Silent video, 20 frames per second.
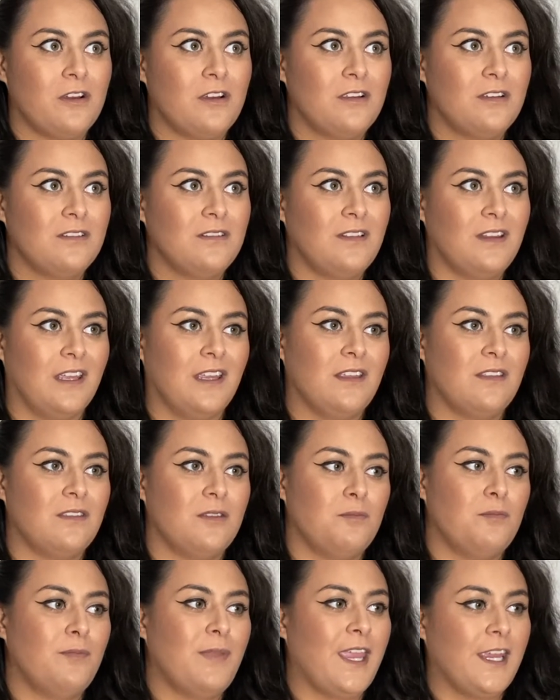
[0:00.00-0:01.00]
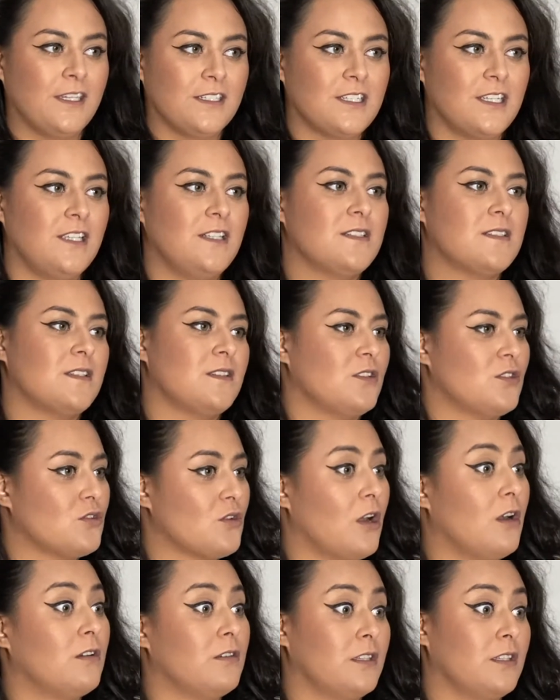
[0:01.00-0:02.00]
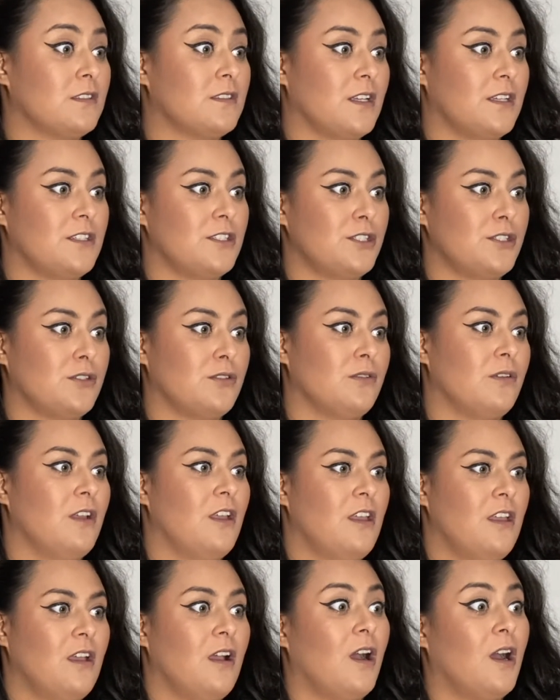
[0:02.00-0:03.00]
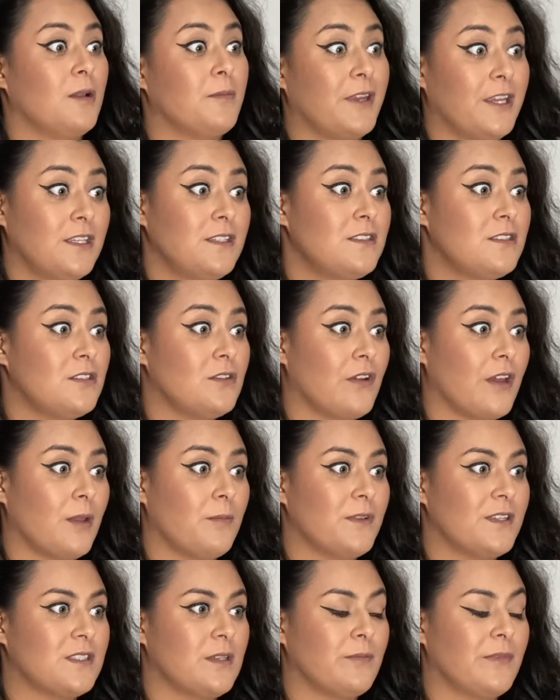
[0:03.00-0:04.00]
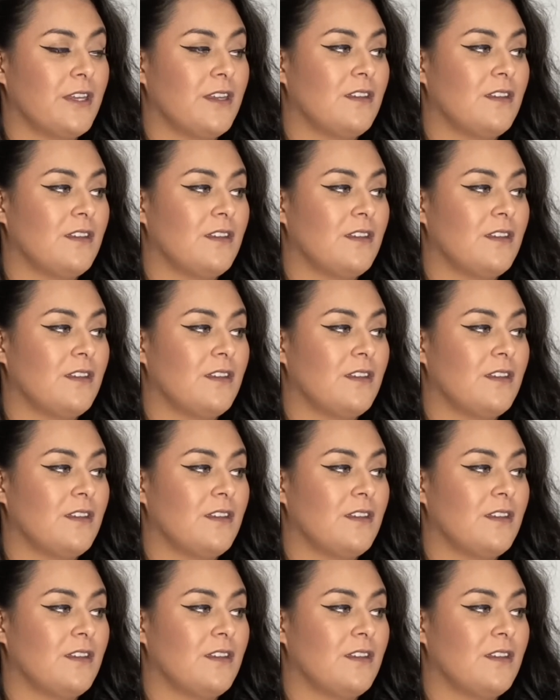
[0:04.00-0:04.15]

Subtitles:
like the paintings and the drawings I do on my Instagram, because I'm like,